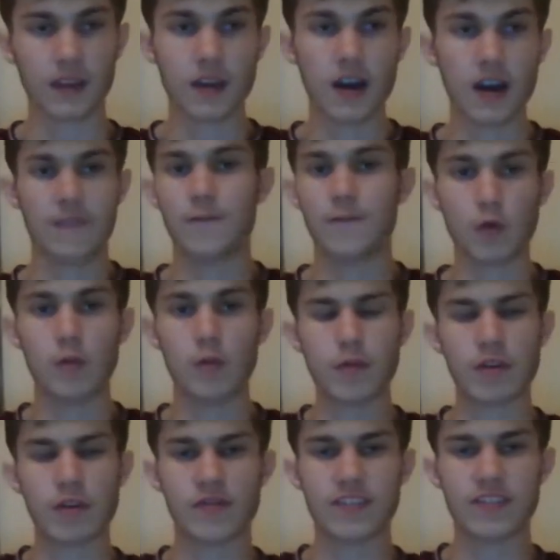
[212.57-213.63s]
I thought we
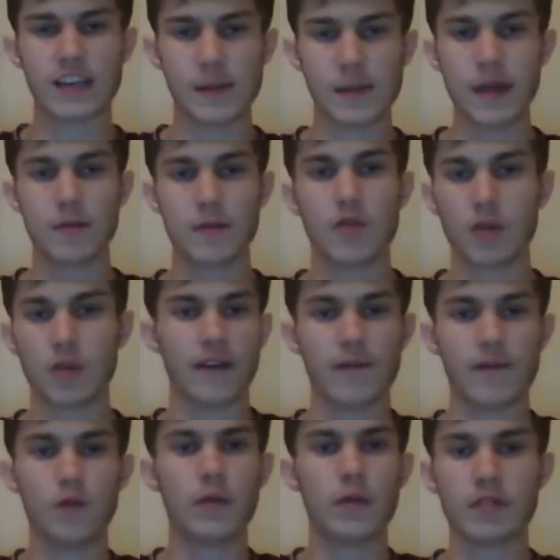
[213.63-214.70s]
would have seen a bit more. I
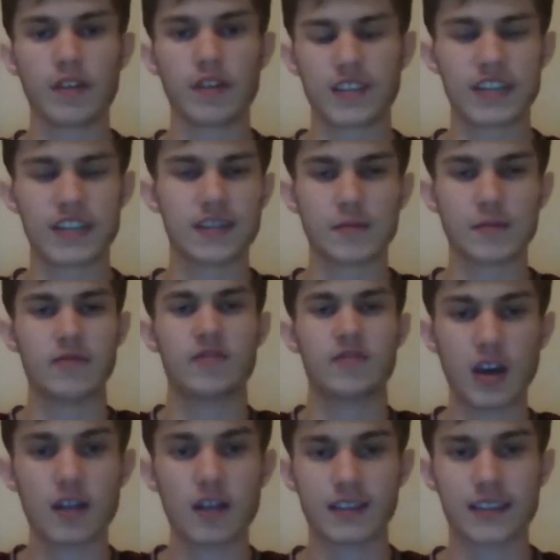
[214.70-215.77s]
thought we would have seen some of
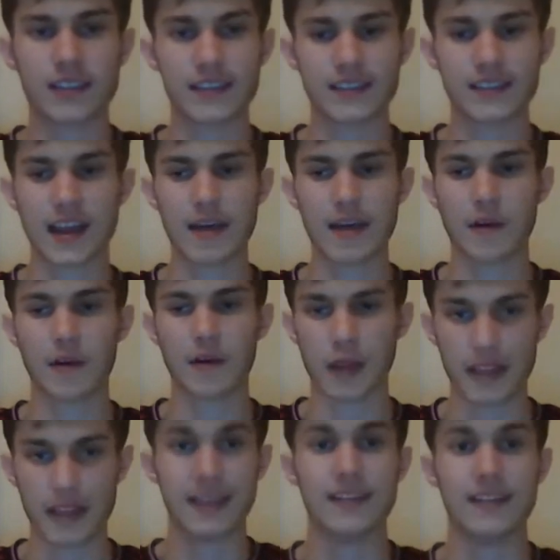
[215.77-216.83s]
Xerxes today, but we
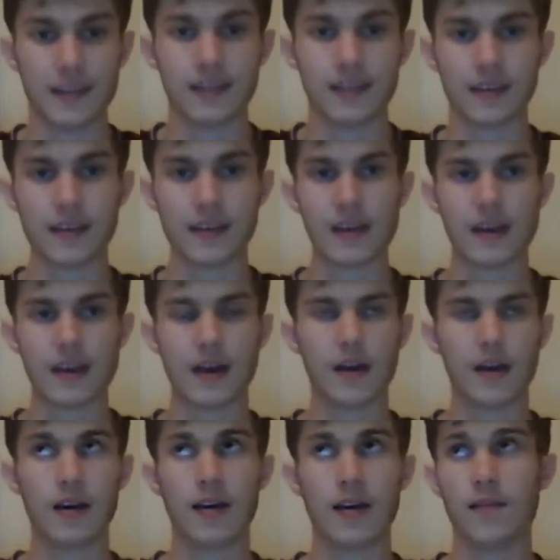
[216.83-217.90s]
didn't,
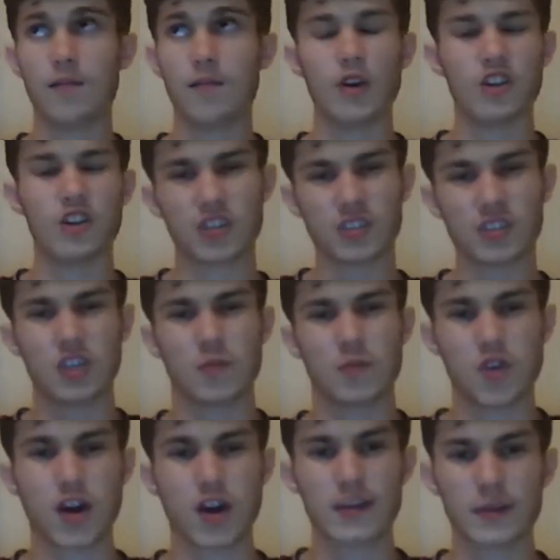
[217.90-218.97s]
which
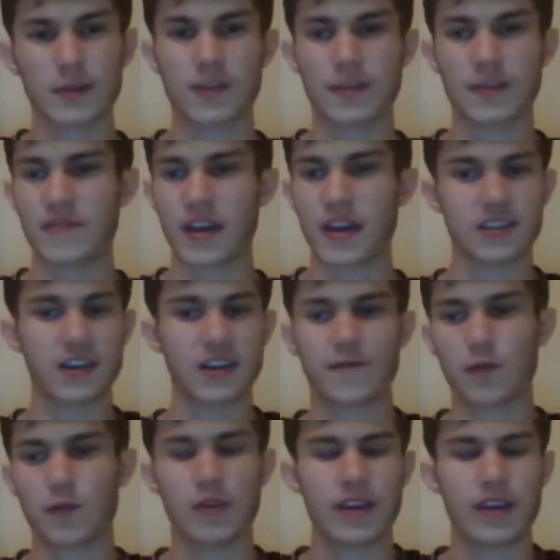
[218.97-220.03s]
surprised me, to be fair, because I
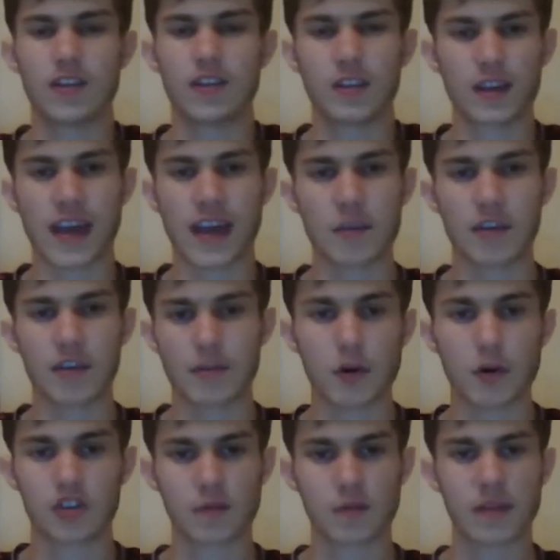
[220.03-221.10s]
thought he could have came on and
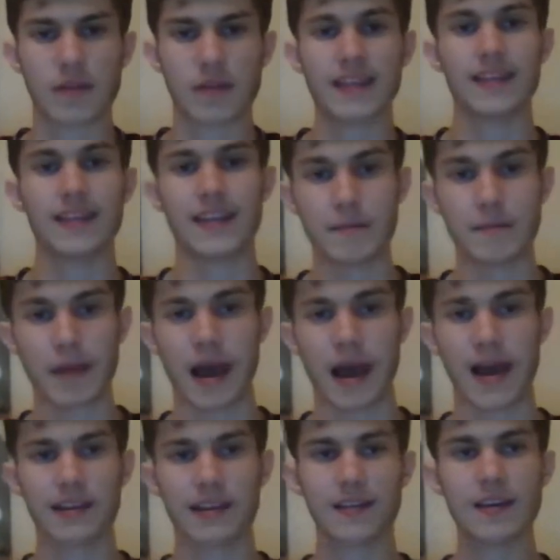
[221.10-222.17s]
possibly made an
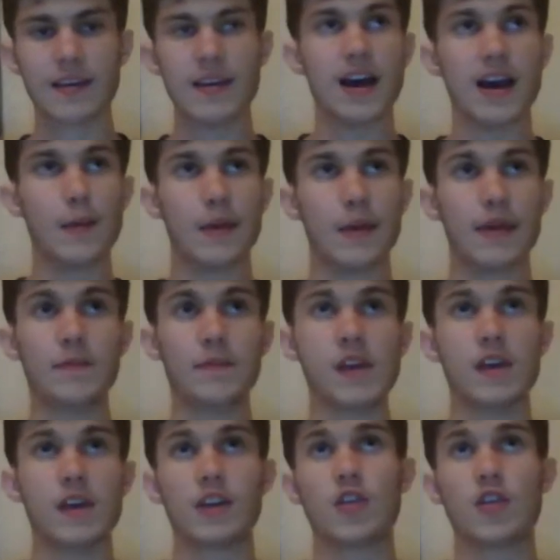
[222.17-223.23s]
impact. I mean,
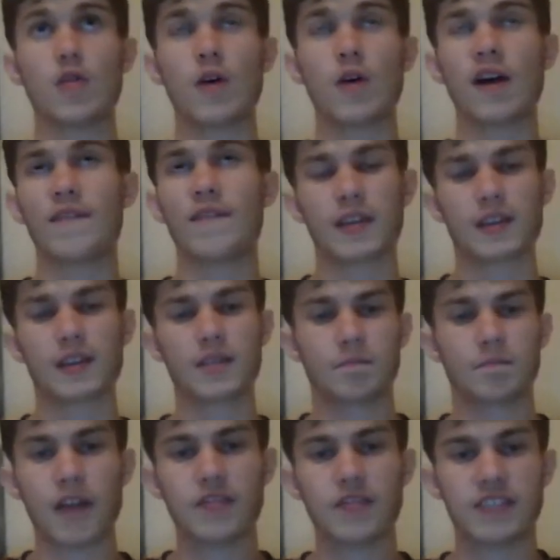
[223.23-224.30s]
you know, I think
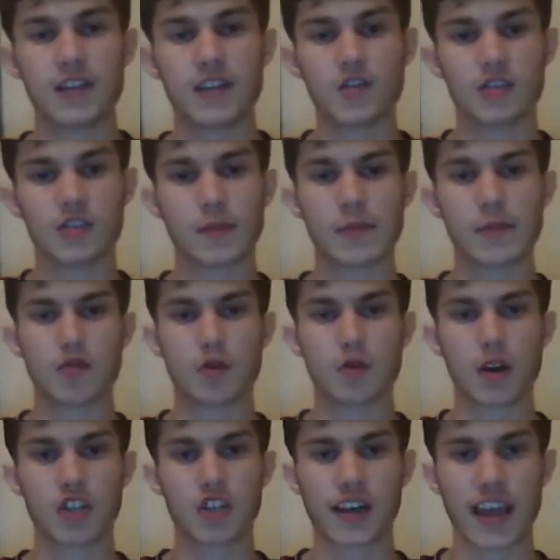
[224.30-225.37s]
I've seen loads of people
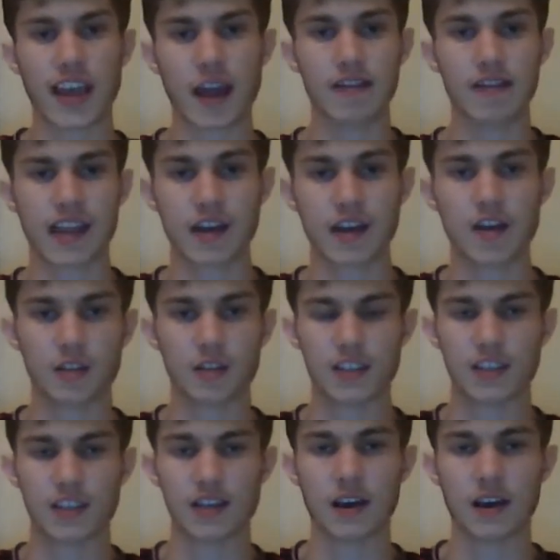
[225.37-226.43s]
questioning Erik ten Hag's